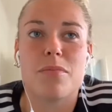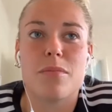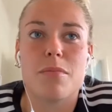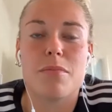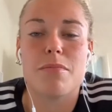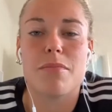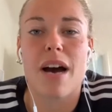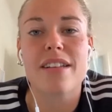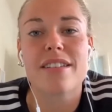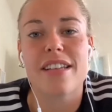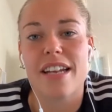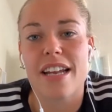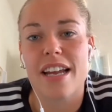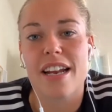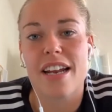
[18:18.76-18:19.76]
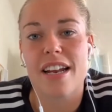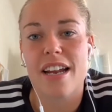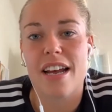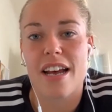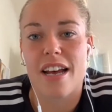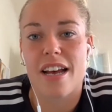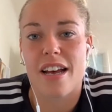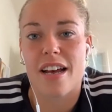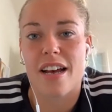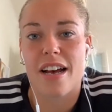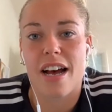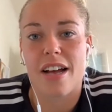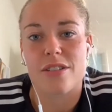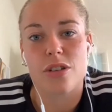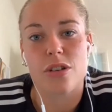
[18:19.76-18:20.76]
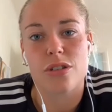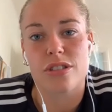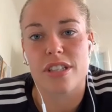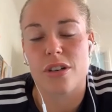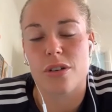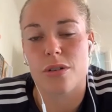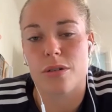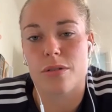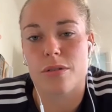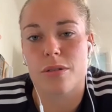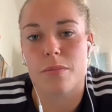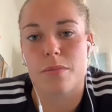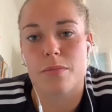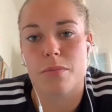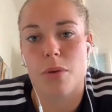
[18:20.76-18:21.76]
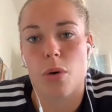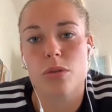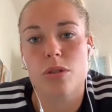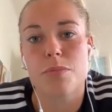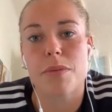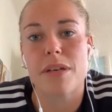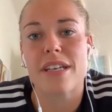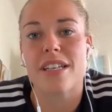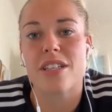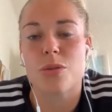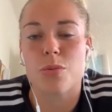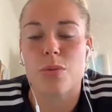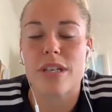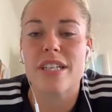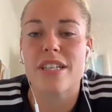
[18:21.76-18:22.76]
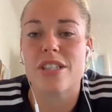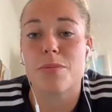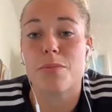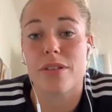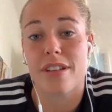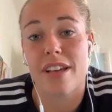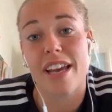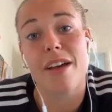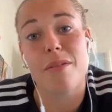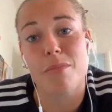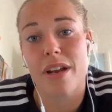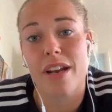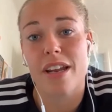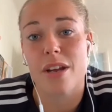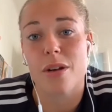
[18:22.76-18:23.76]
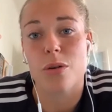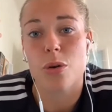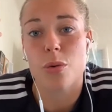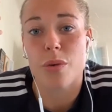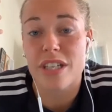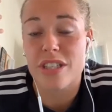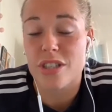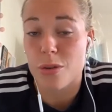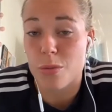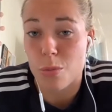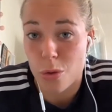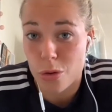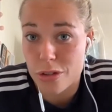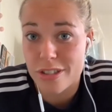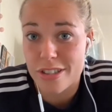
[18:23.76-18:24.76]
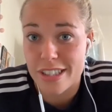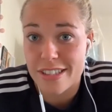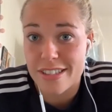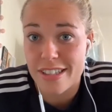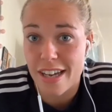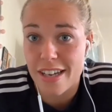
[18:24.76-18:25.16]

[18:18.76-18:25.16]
Martin and Anders, they are both speaking Swedish, but they have many Norwegian words inside.